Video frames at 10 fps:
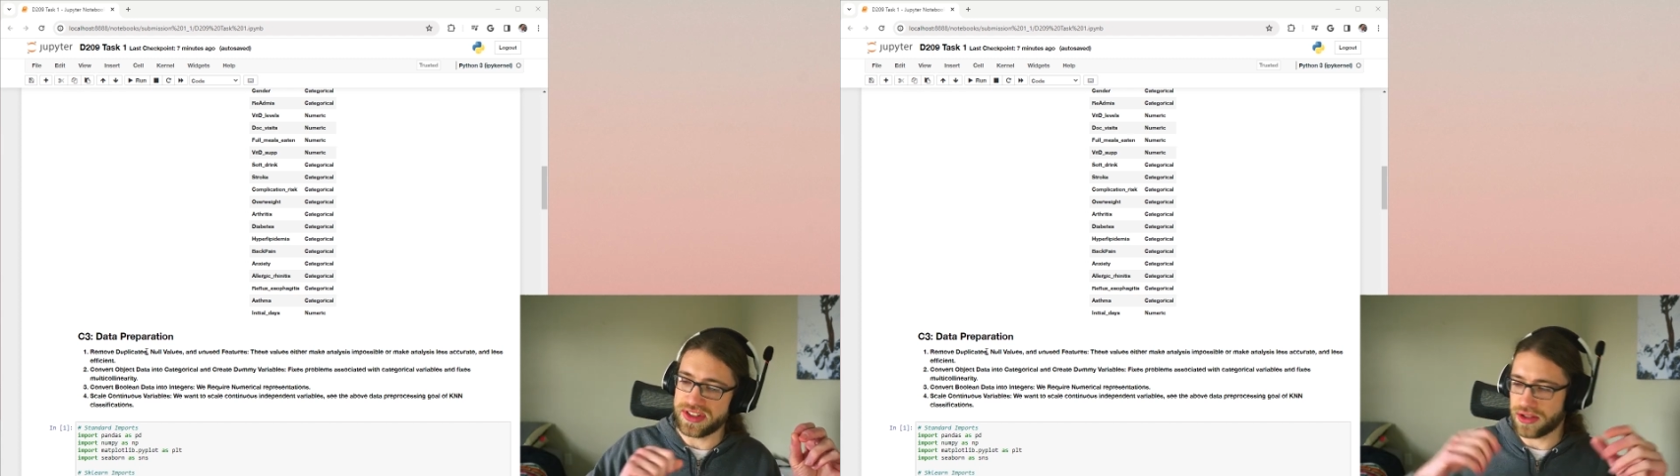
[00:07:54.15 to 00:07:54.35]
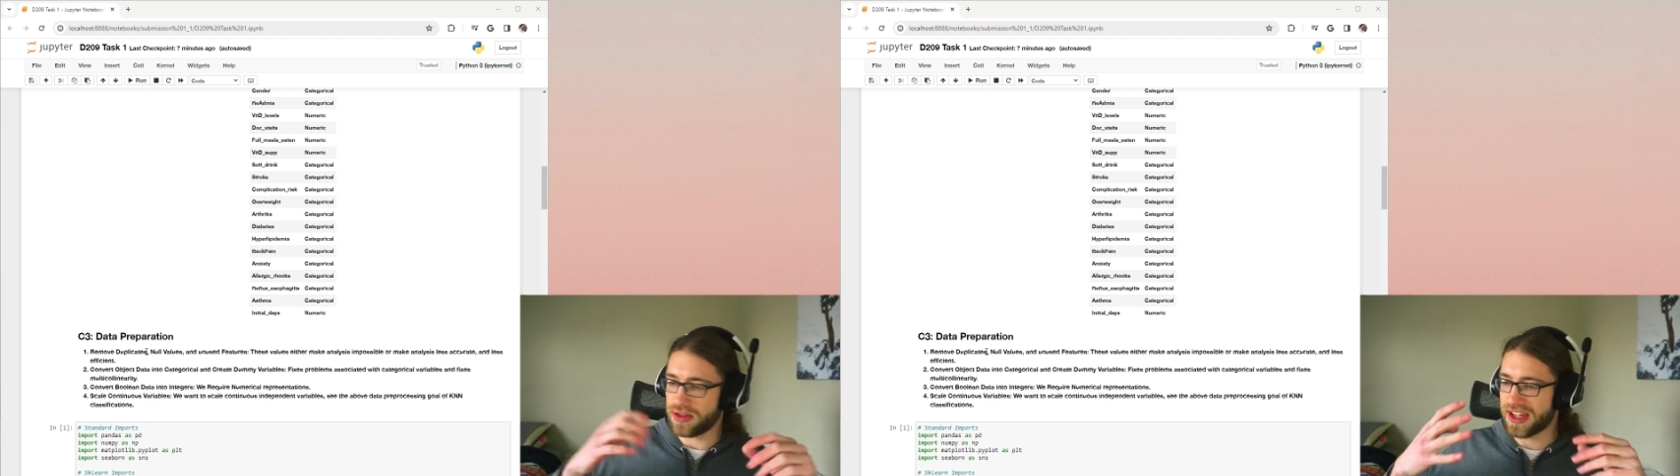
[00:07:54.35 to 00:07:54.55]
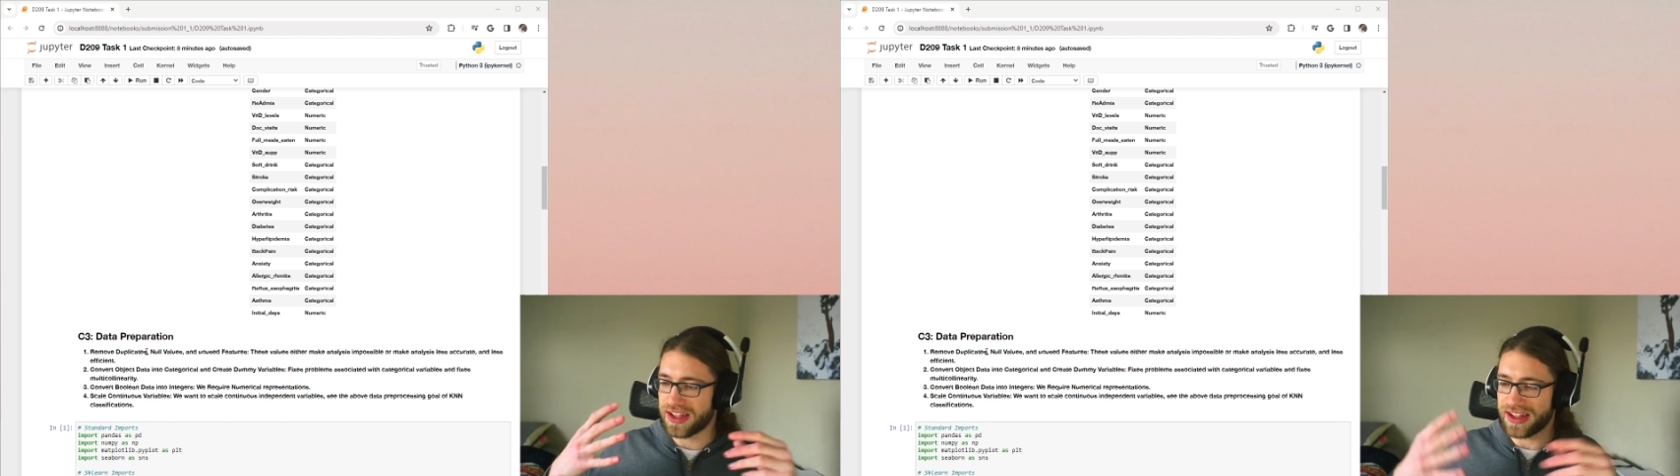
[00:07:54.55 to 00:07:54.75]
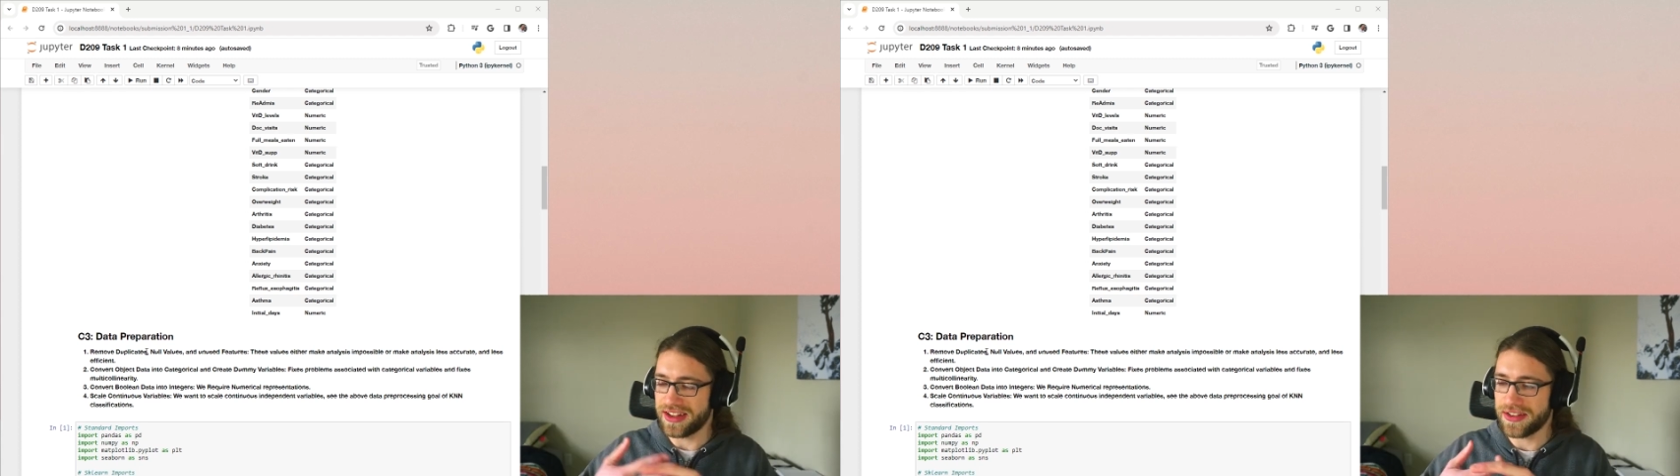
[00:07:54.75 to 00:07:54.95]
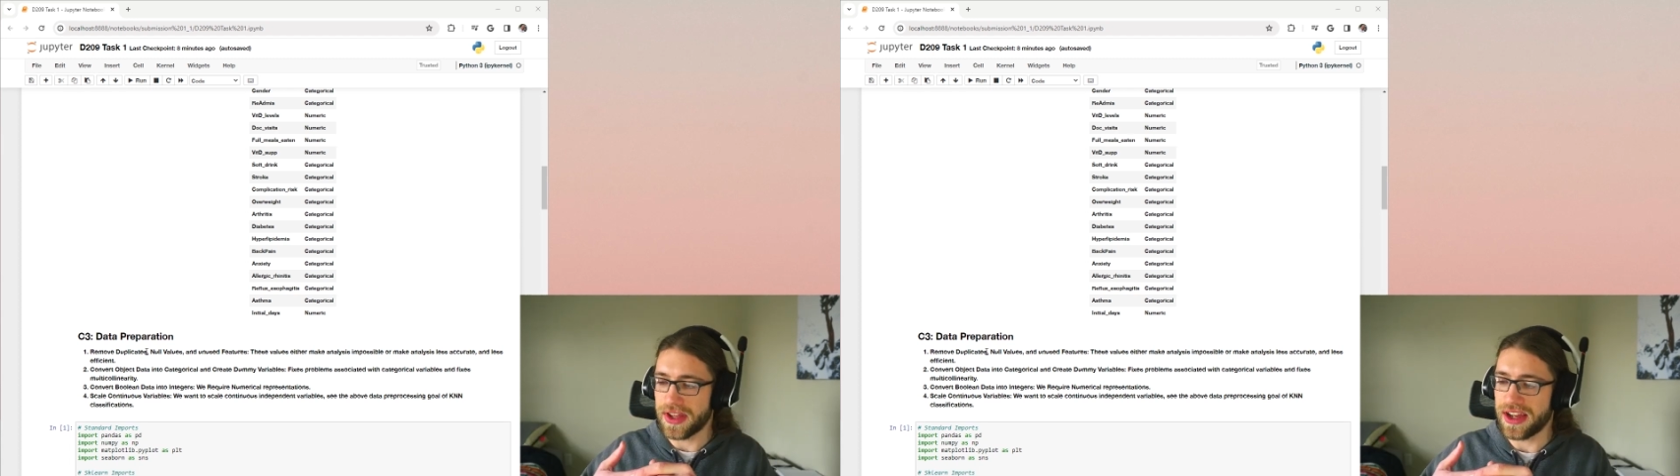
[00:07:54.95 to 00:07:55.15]
So like
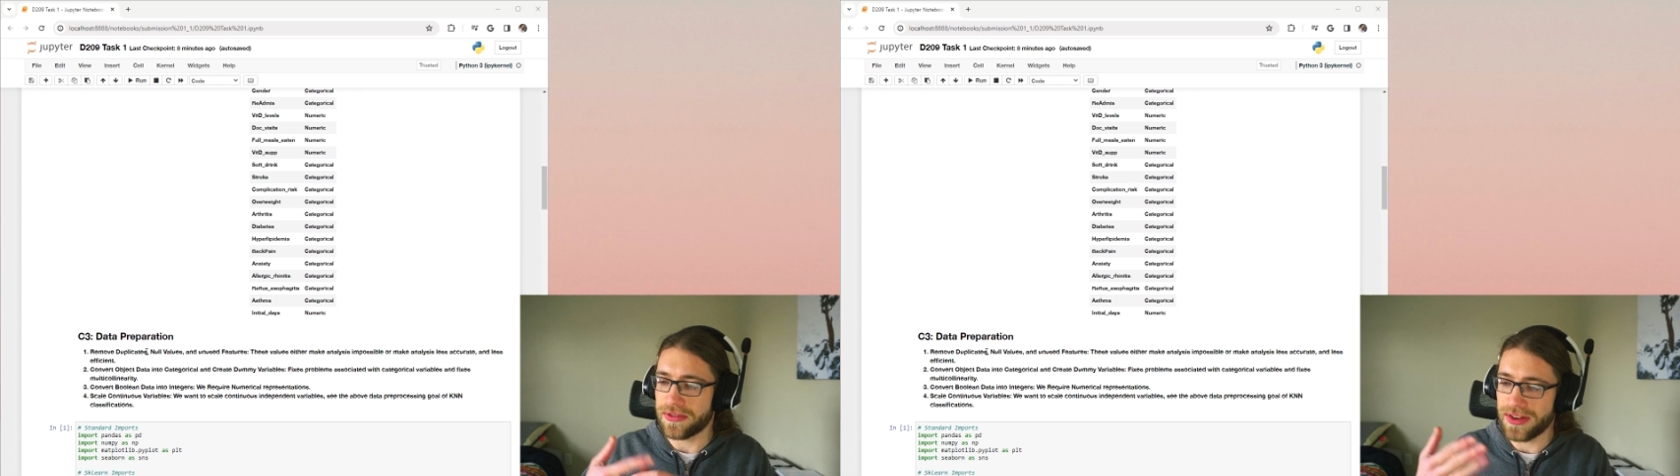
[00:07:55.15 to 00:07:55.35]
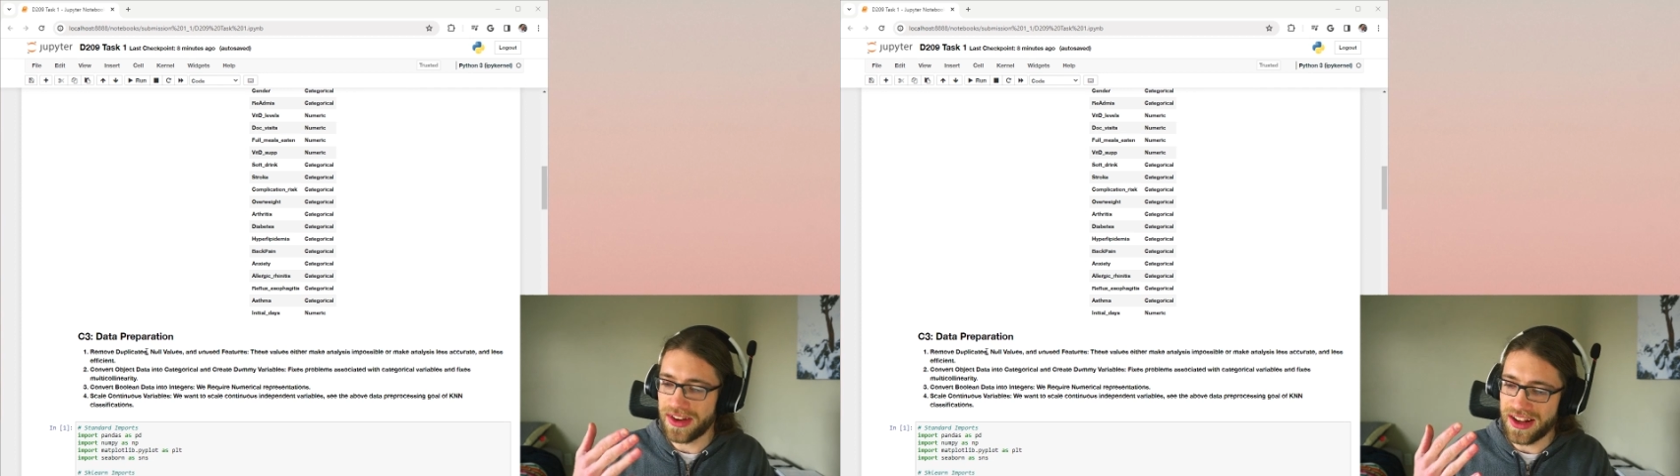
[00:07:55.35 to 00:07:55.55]
if you have